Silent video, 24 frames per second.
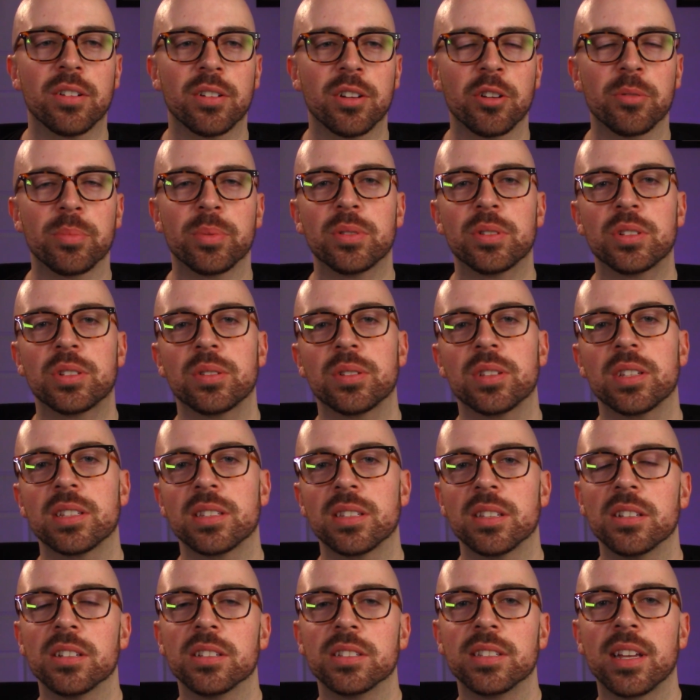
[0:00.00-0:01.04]
I hope you enjoy this
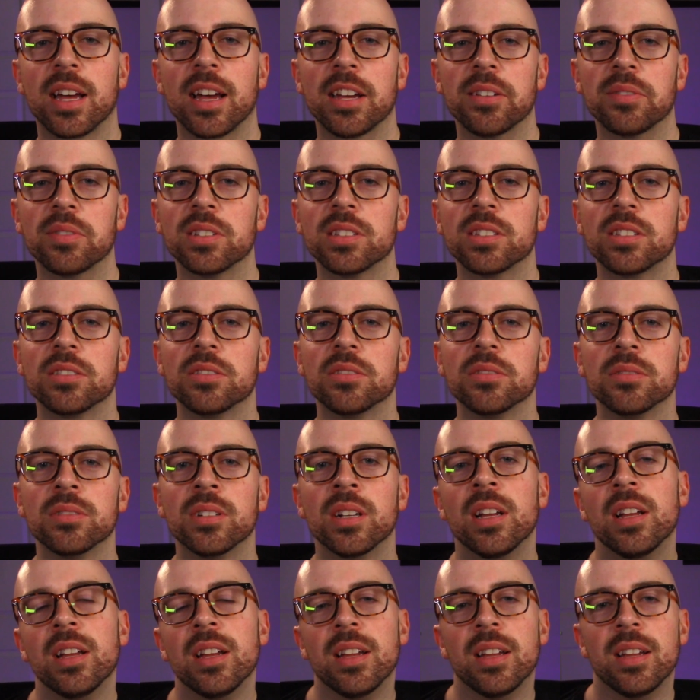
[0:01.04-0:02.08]
little dive into
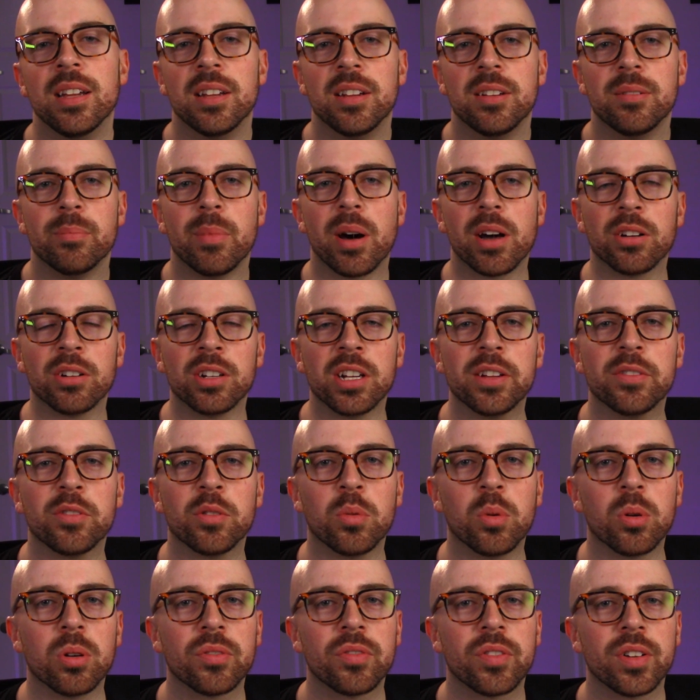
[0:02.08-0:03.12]
modern naval
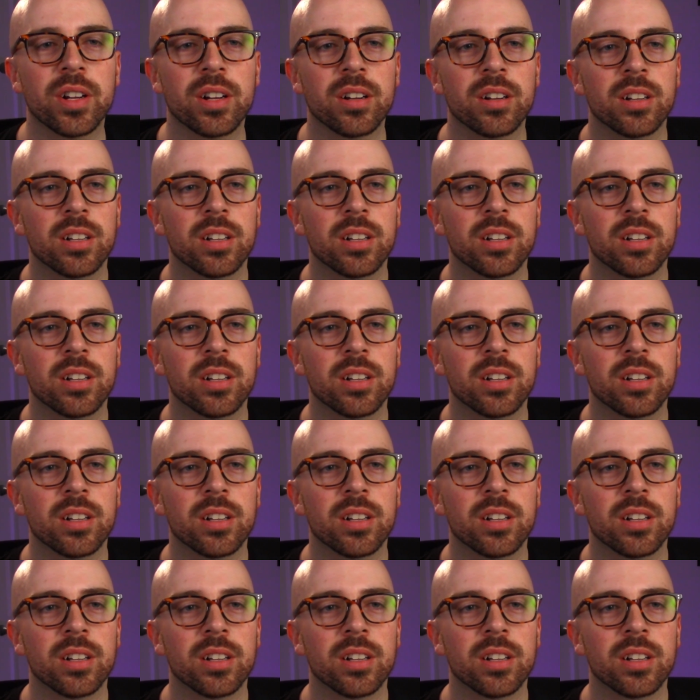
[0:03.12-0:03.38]
warfare.